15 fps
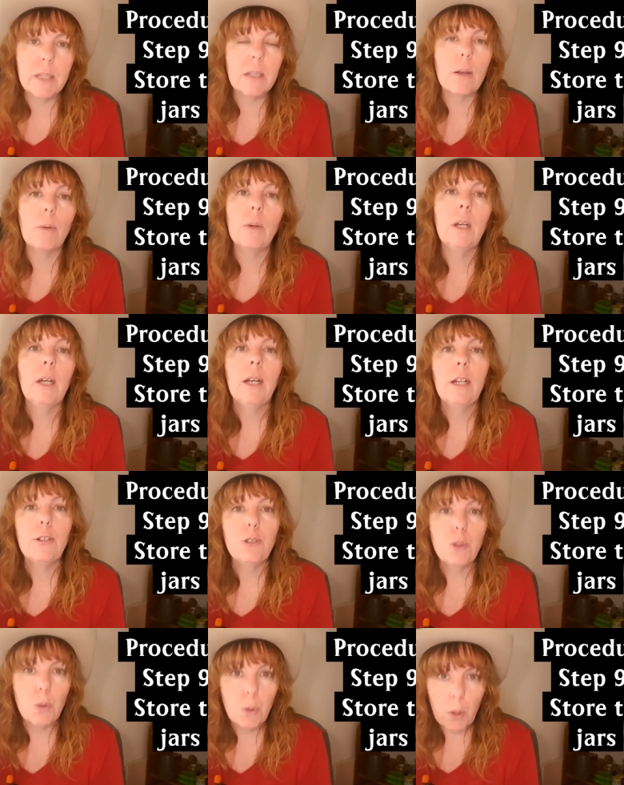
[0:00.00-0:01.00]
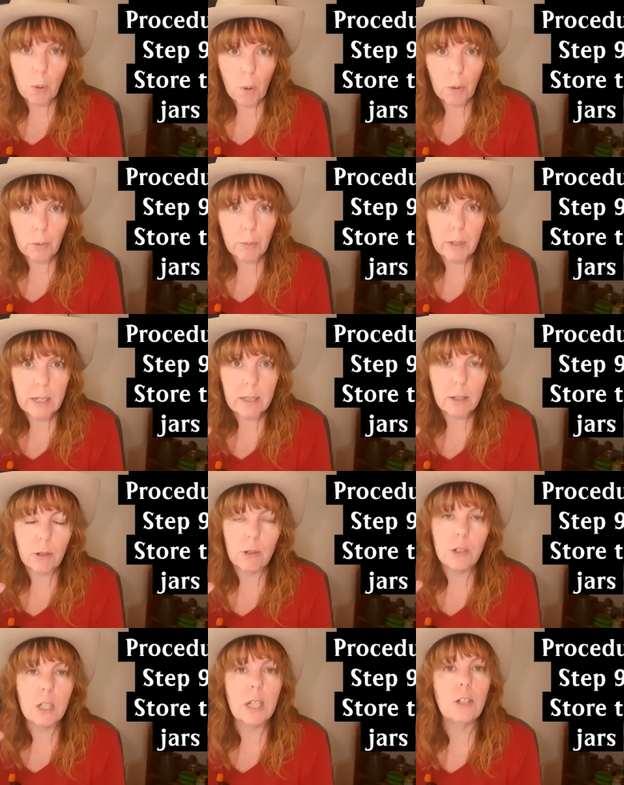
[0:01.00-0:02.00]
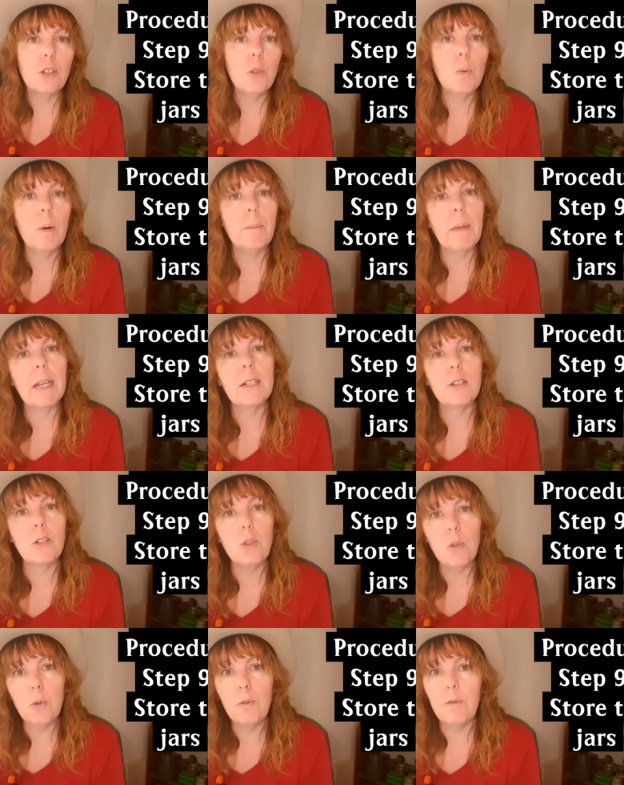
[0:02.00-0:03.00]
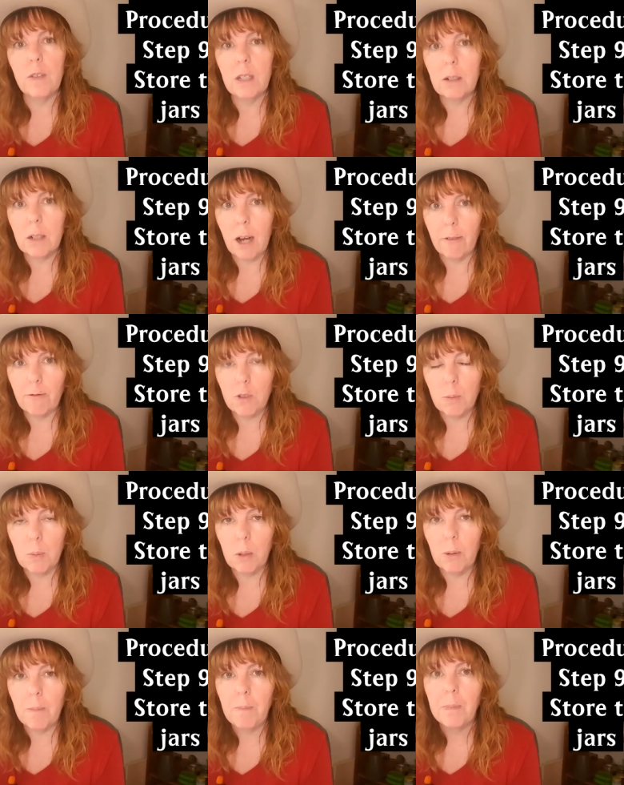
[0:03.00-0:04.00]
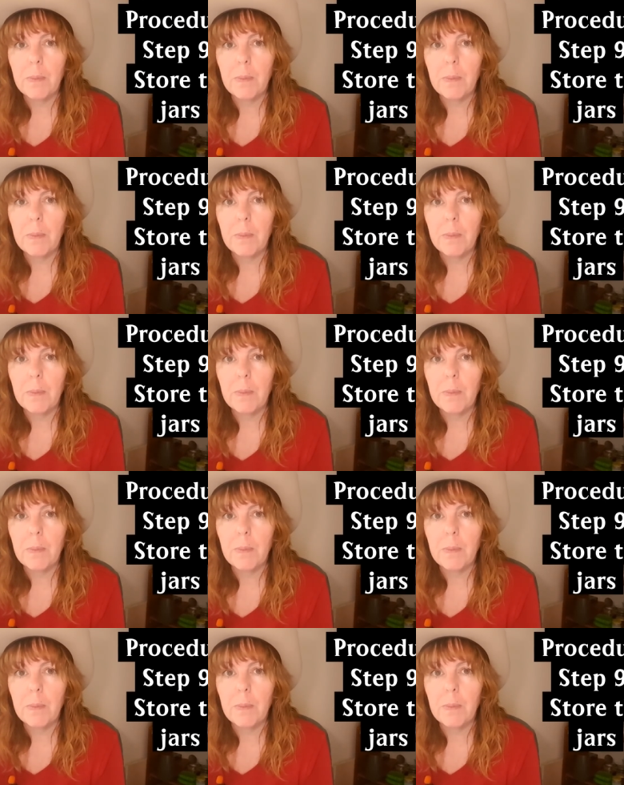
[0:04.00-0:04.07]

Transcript: So do your own research and do what makes you feel comfortable.